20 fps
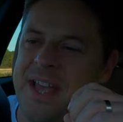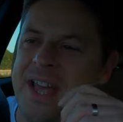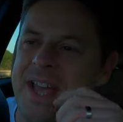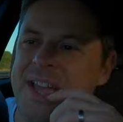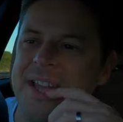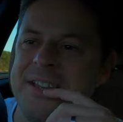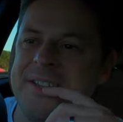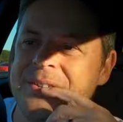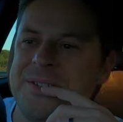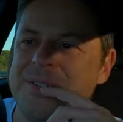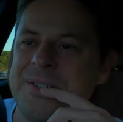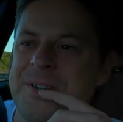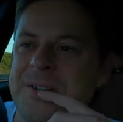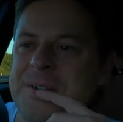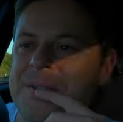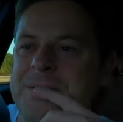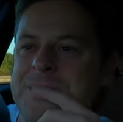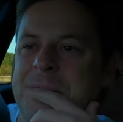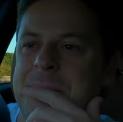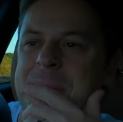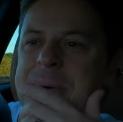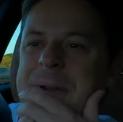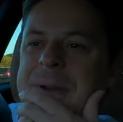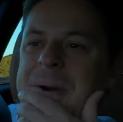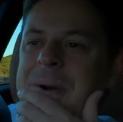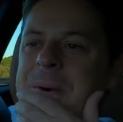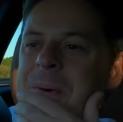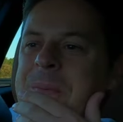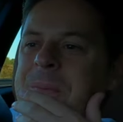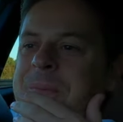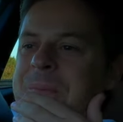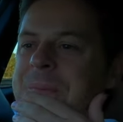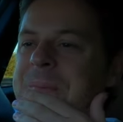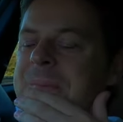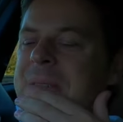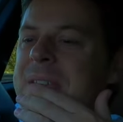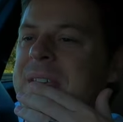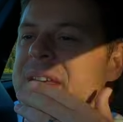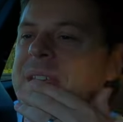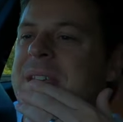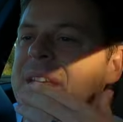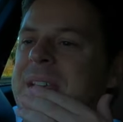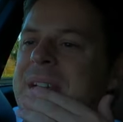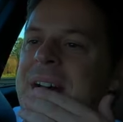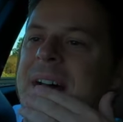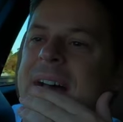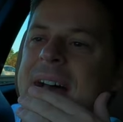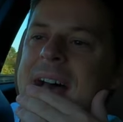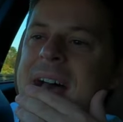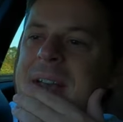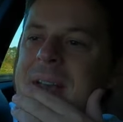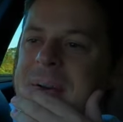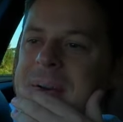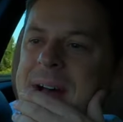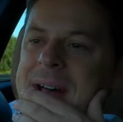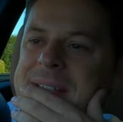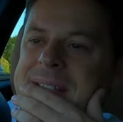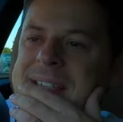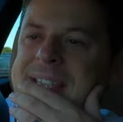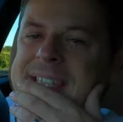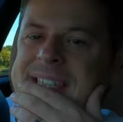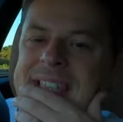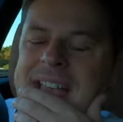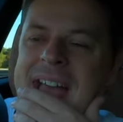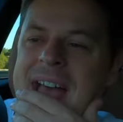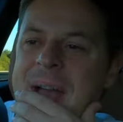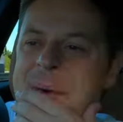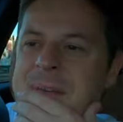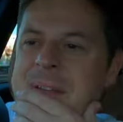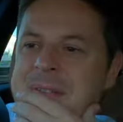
uh, it does look super cool. who else is there?